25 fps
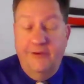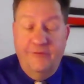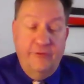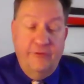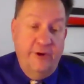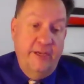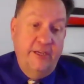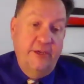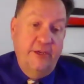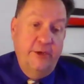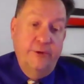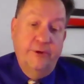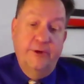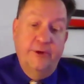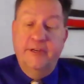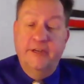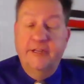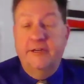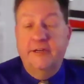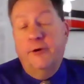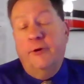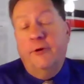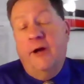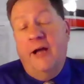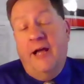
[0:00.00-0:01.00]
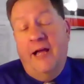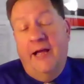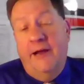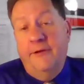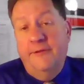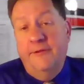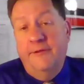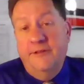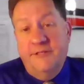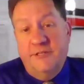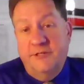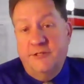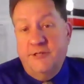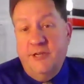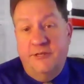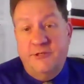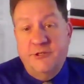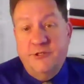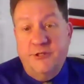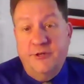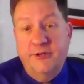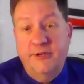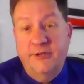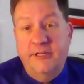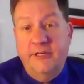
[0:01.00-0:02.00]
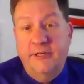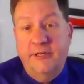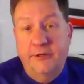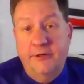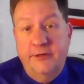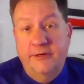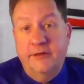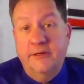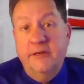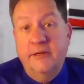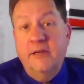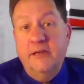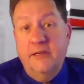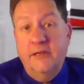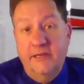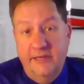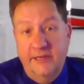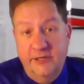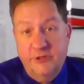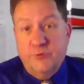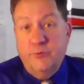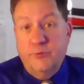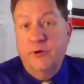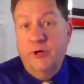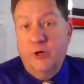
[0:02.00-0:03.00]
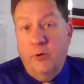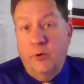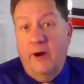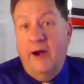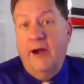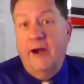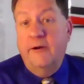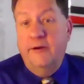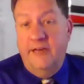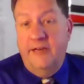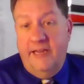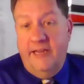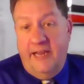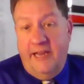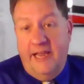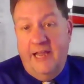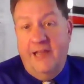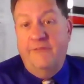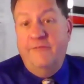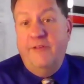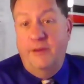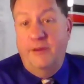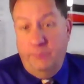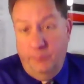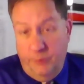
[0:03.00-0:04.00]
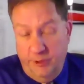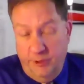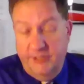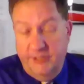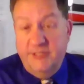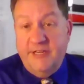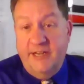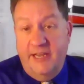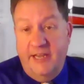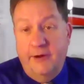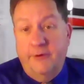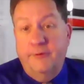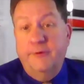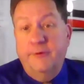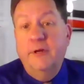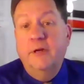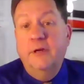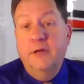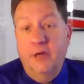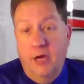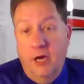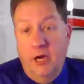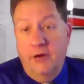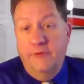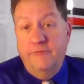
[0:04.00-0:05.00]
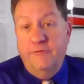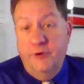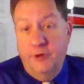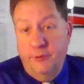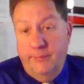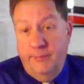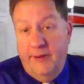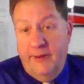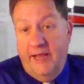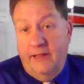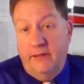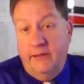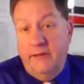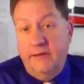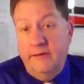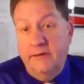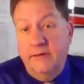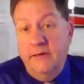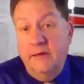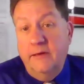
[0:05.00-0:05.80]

Every unit in Ohio that's a touchscreen unit is required to have a printout of your ballot.